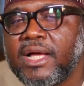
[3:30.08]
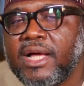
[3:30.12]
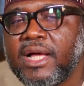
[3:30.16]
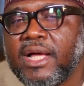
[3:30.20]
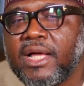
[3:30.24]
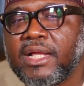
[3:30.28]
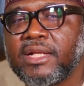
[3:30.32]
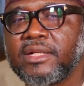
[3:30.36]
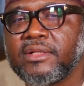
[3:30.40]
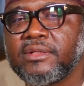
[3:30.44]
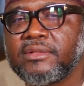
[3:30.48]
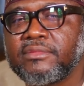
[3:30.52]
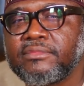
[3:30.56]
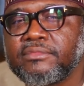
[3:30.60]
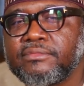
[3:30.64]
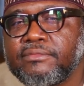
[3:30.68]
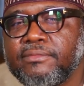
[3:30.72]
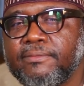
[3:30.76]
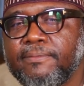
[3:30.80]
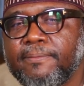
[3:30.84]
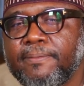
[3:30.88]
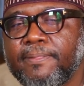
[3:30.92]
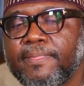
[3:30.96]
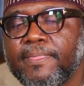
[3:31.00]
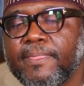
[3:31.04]
and
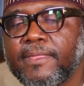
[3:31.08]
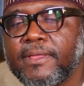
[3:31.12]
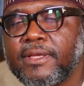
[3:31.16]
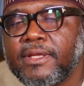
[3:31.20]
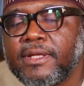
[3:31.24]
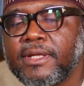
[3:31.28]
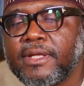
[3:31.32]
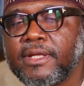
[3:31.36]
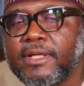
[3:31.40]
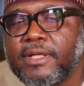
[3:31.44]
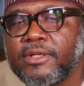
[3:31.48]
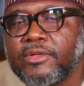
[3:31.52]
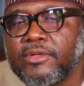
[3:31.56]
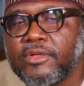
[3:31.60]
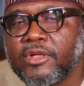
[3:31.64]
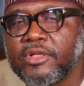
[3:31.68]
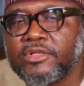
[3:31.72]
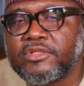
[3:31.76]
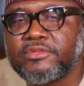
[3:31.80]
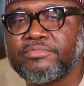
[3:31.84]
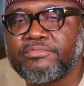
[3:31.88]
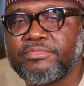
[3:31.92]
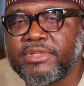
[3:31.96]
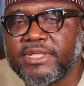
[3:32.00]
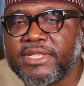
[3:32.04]

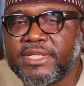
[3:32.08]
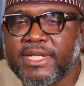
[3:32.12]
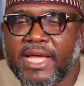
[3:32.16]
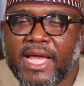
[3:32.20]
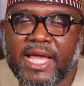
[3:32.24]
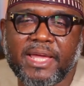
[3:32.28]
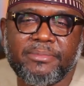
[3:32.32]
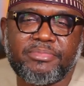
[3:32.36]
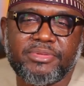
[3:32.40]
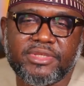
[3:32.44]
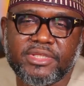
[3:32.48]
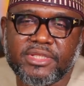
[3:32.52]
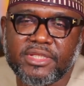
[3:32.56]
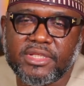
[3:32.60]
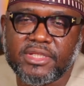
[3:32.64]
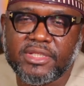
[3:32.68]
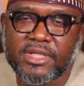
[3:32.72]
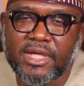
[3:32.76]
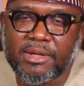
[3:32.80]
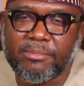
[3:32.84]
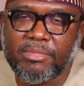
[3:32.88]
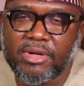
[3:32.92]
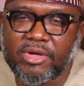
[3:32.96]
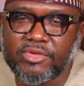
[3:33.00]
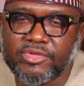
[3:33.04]
not being happy
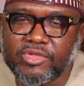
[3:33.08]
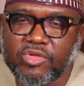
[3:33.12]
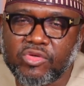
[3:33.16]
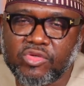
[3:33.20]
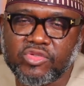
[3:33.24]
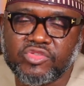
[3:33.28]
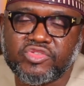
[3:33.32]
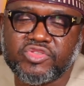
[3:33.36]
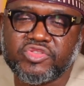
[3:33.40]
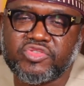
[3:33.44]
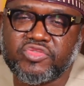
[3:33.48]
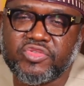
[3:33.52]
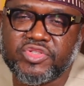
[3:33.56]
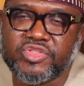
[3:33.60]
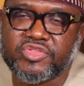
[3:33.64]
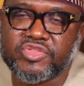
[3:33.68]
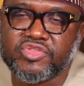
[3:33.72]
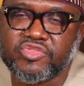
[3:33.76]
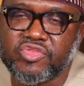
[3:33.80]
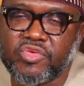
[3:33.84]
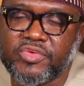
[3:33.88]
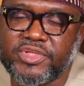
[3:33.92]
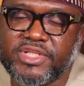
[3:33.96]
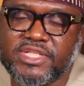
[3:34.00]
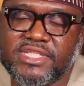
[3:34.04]
about the whole
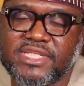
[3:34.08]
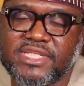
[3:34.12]
situation. So we